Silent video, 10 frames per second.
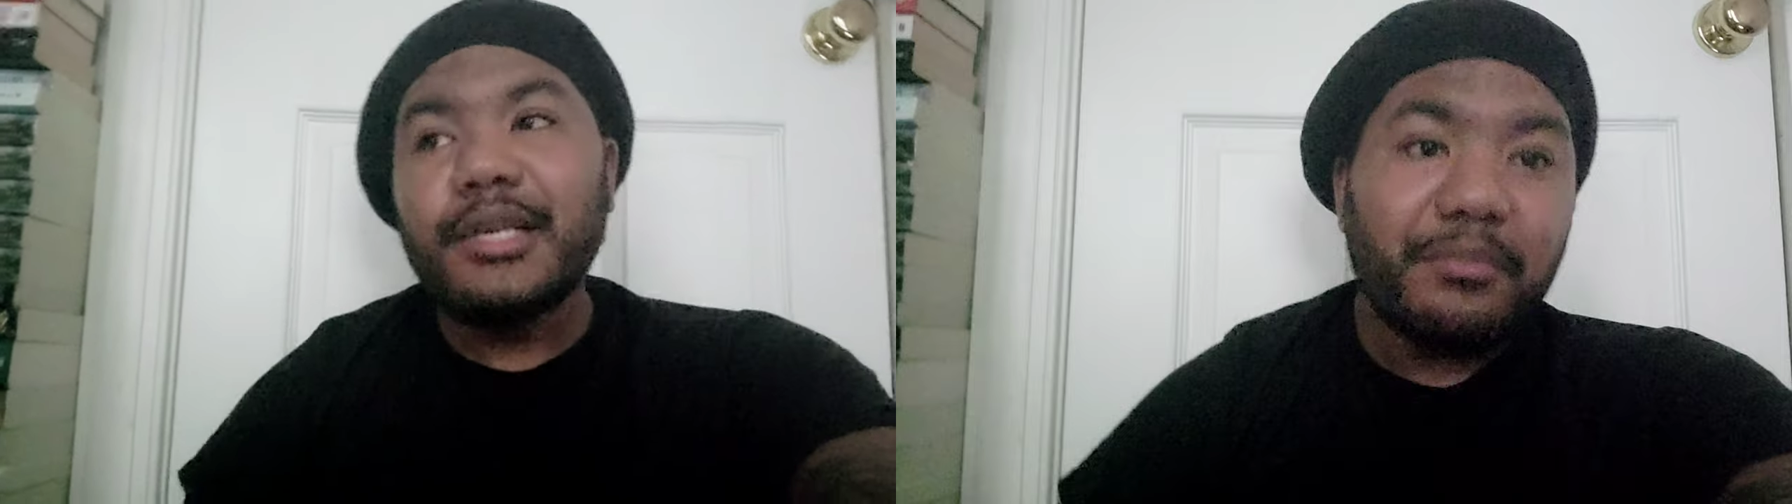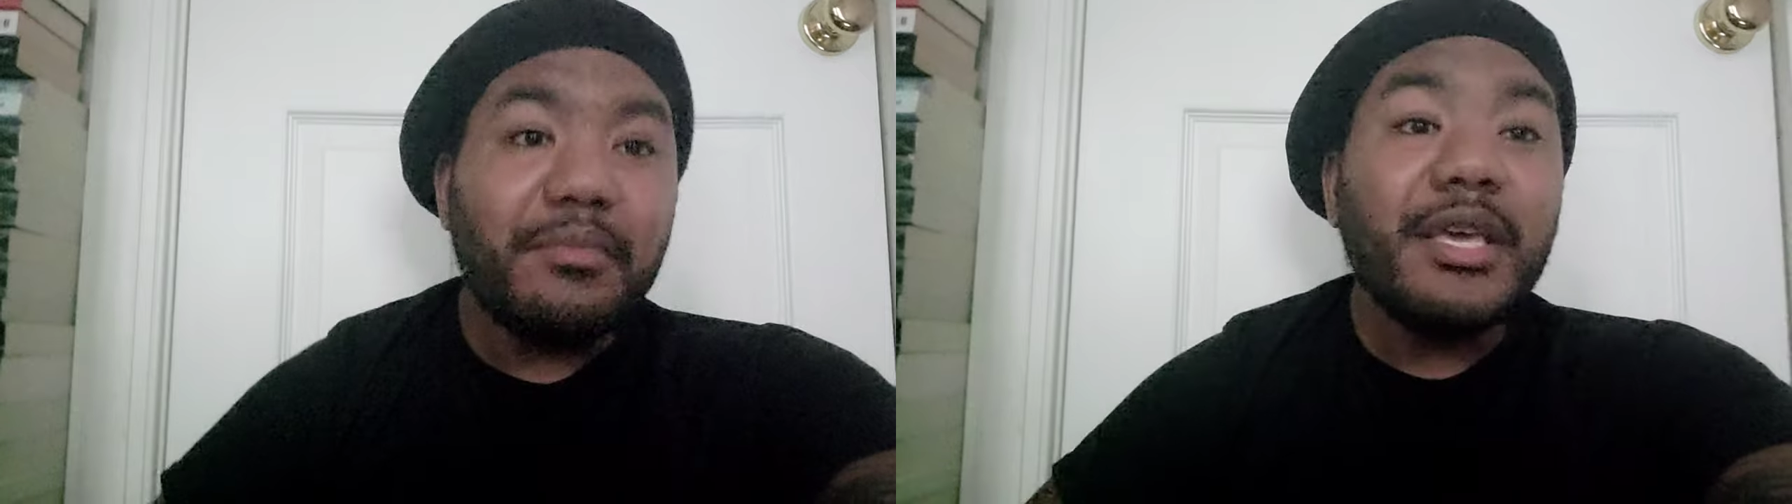
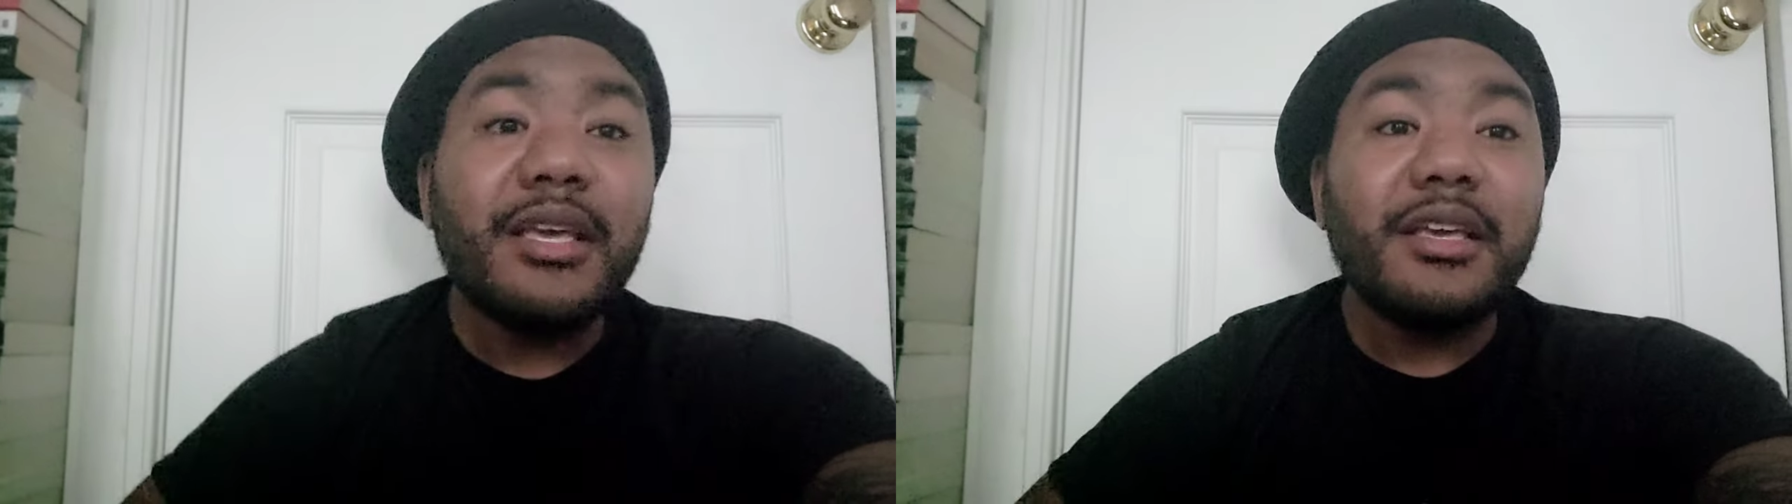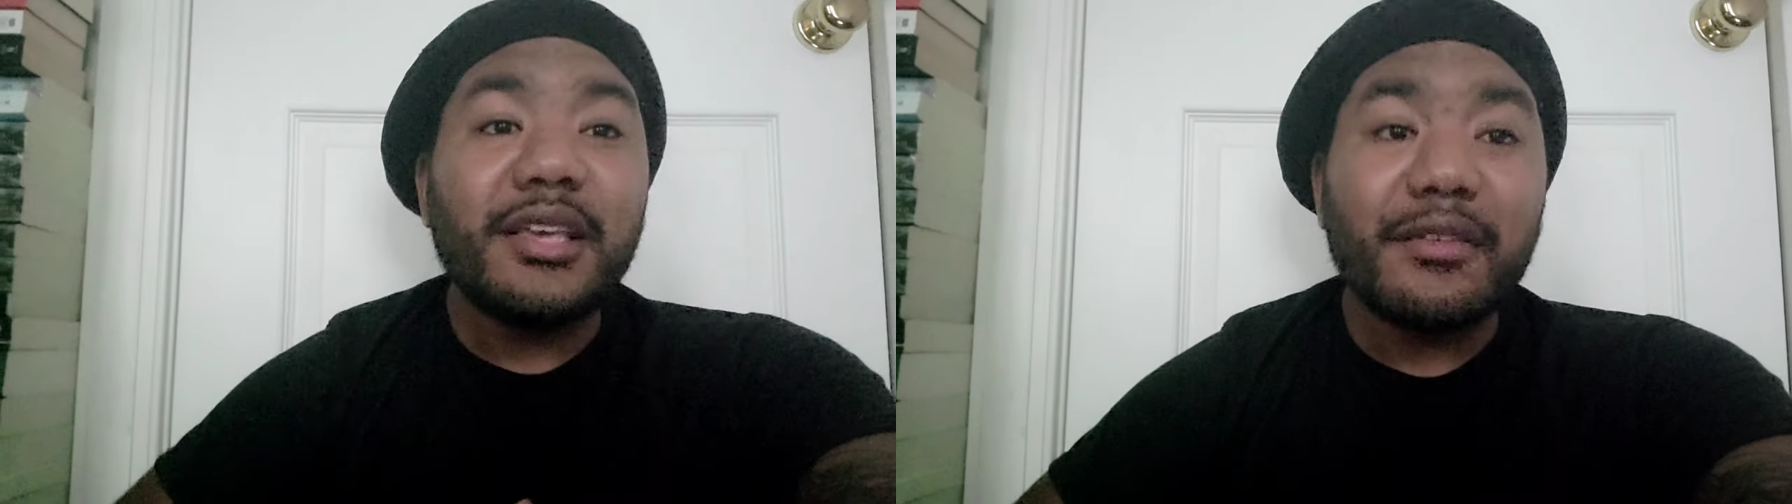
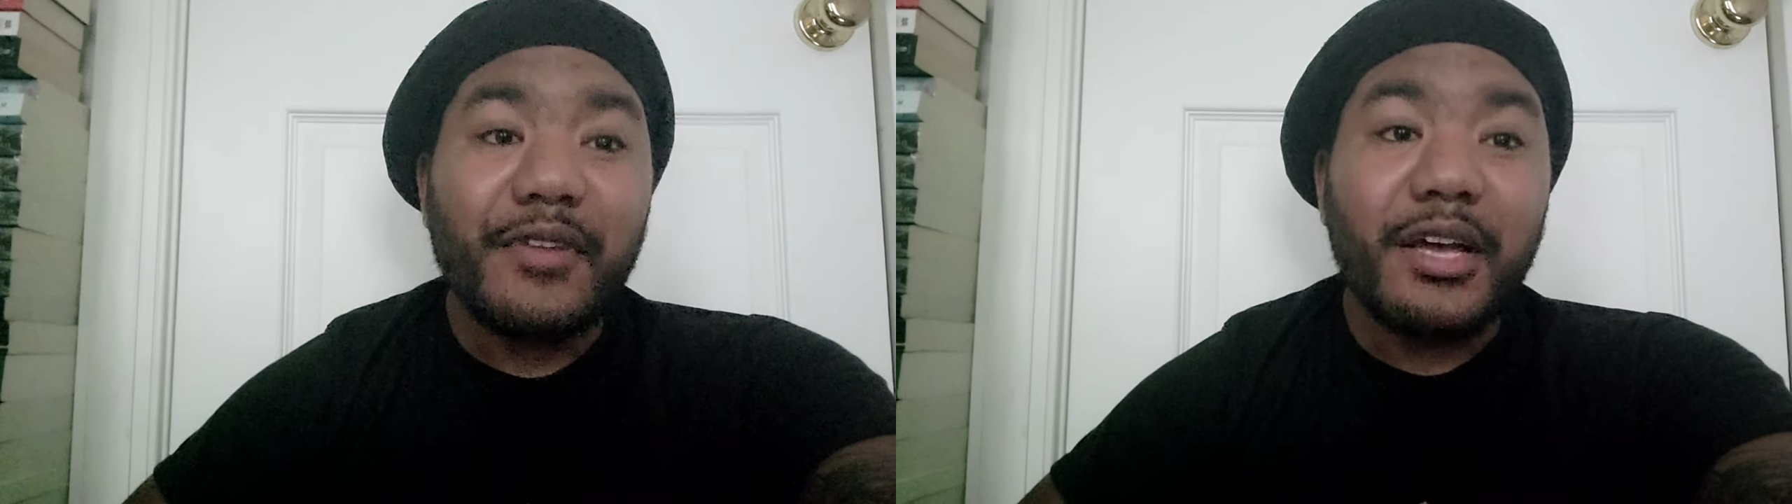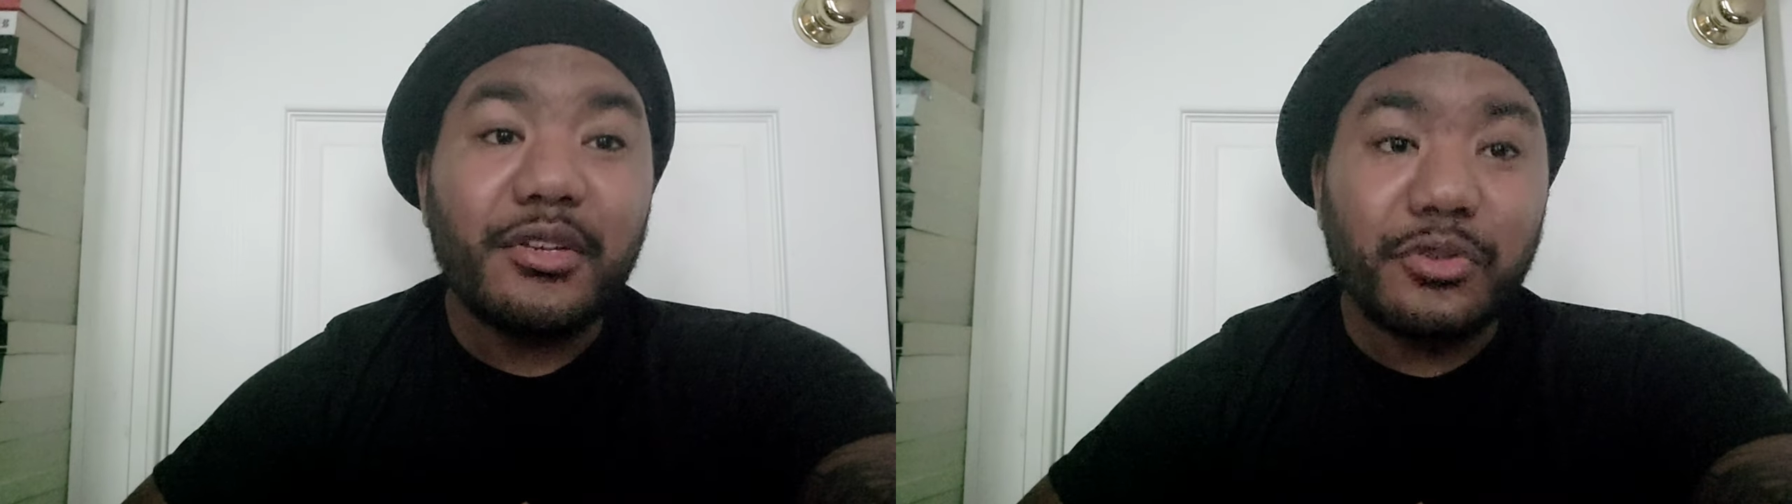Me, if
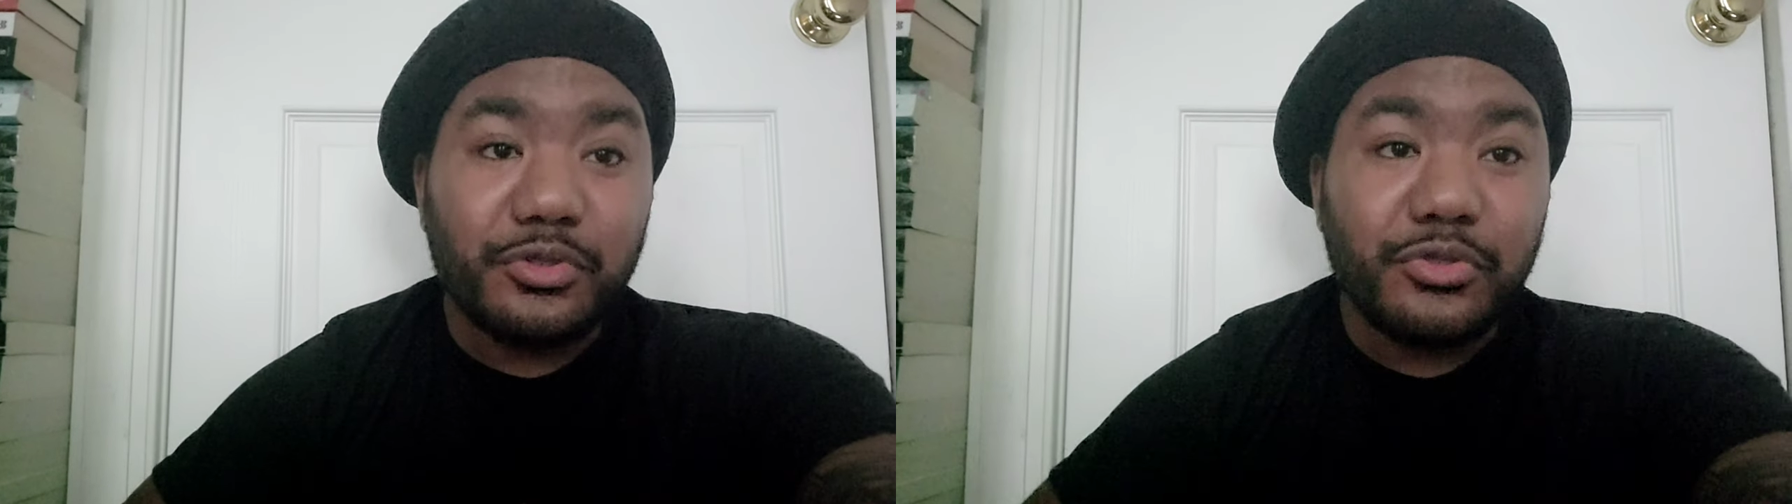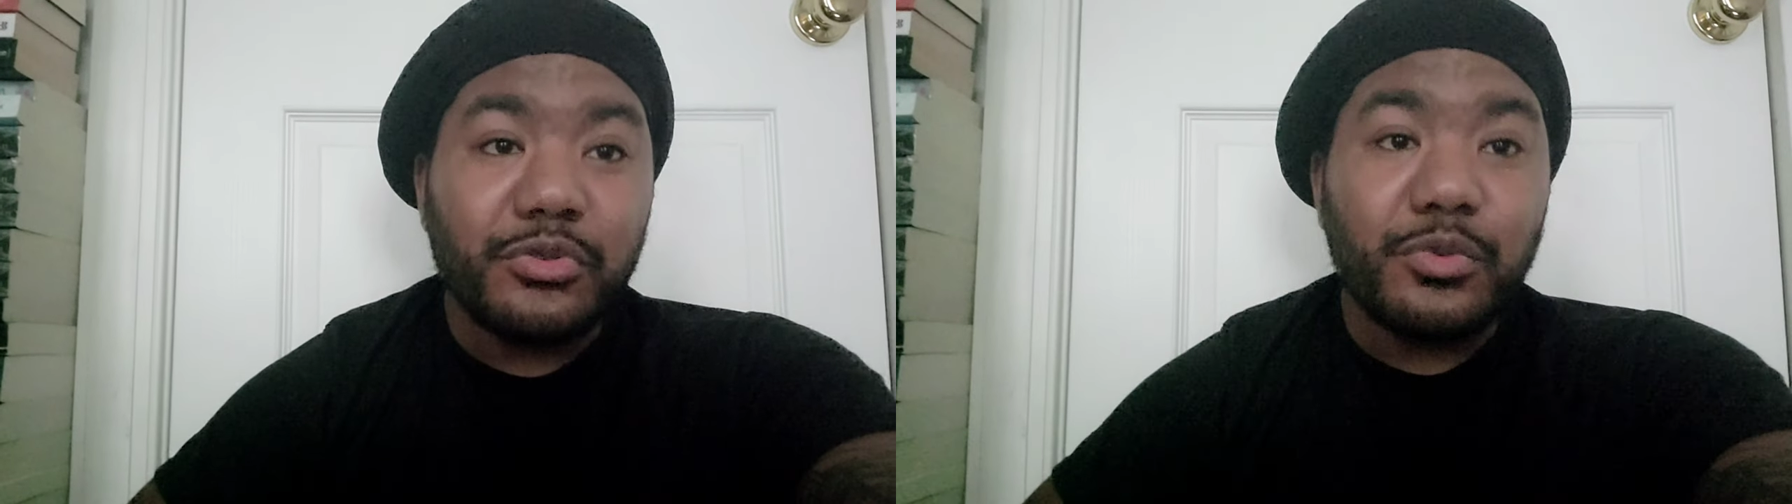I don't
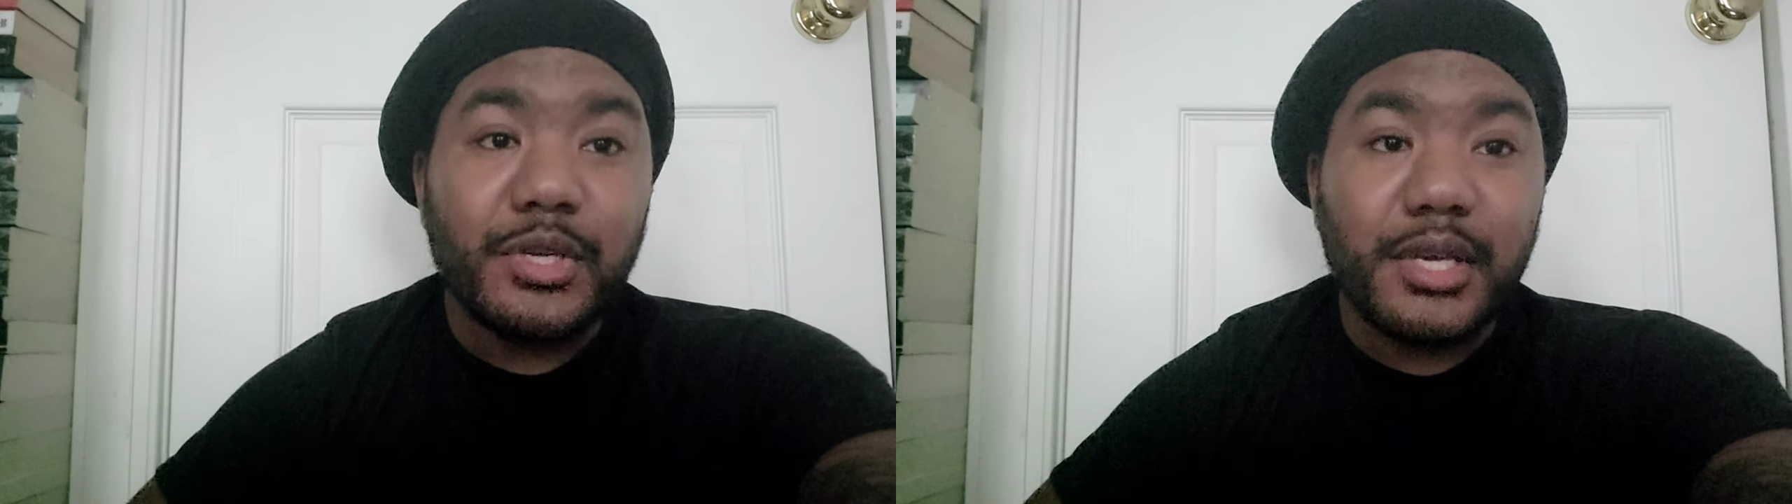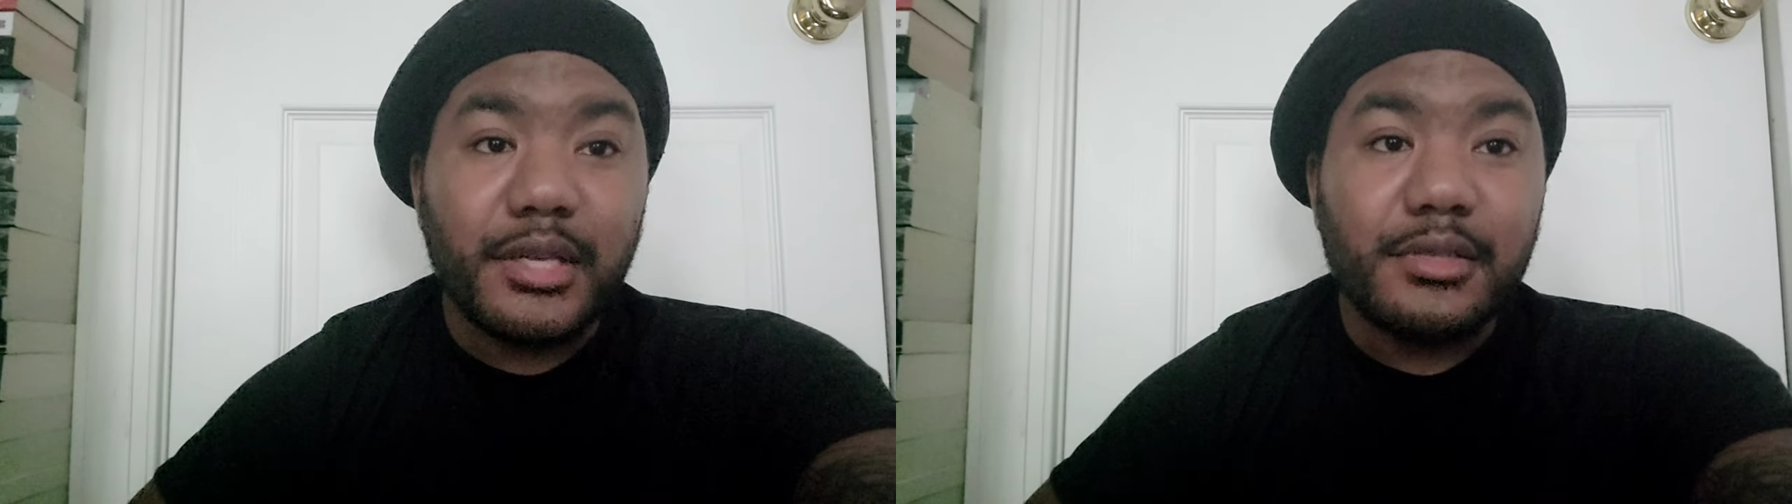do the
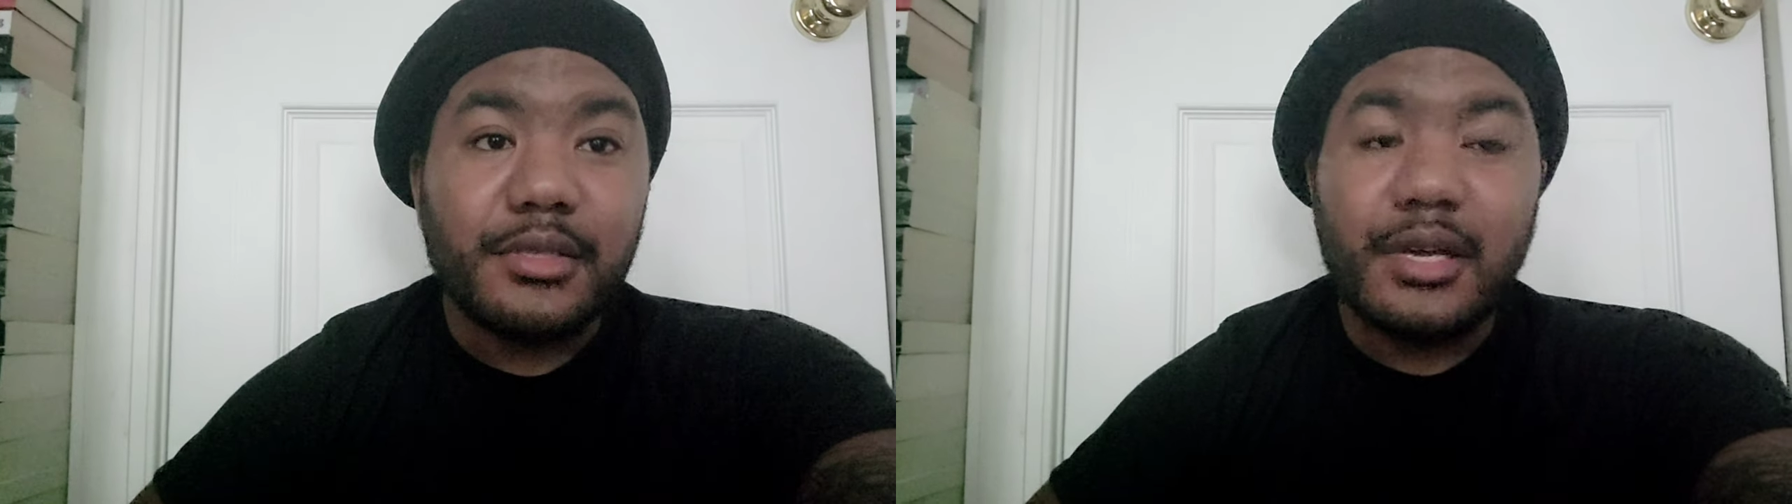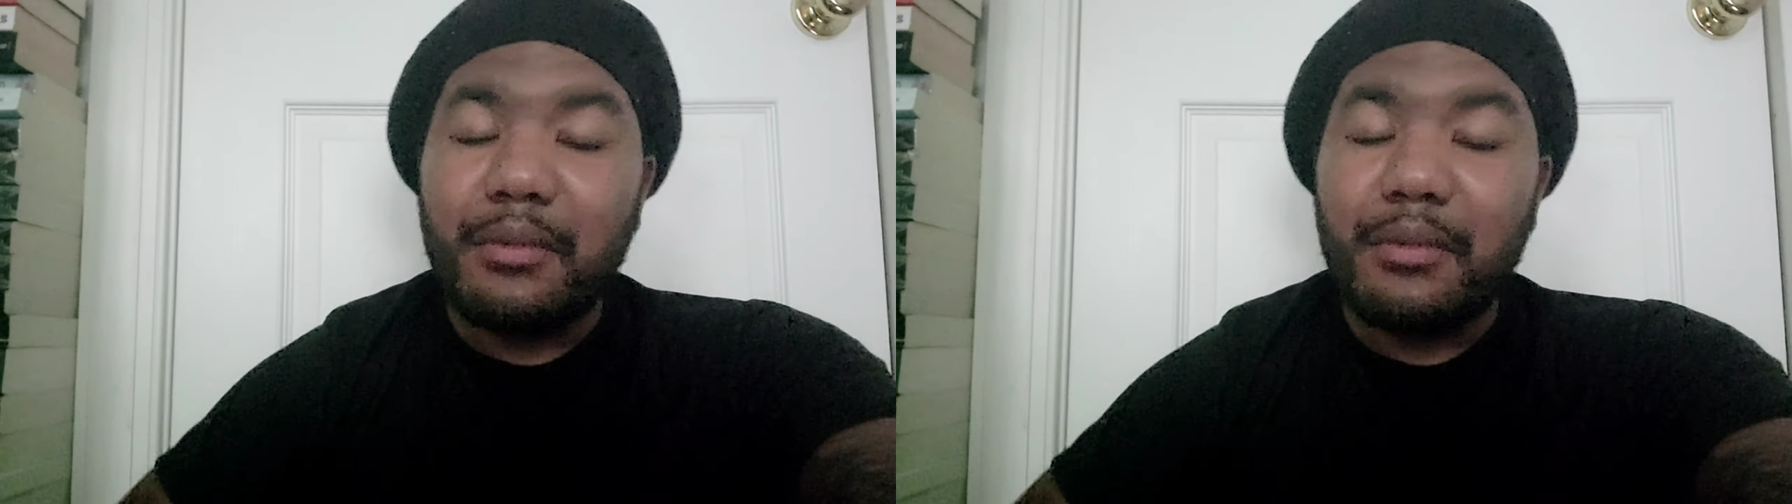weekends,